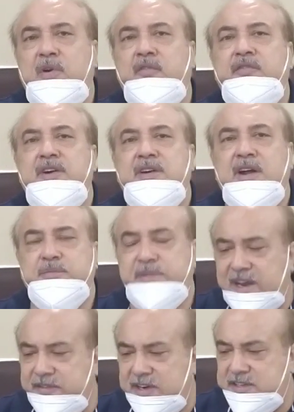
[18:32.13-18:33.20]
profit or
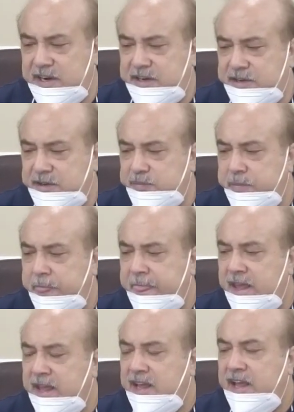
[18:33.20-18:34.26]
private sector,
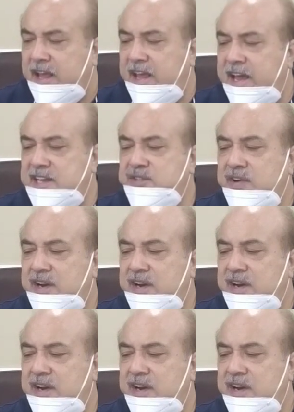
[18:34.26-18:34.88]
as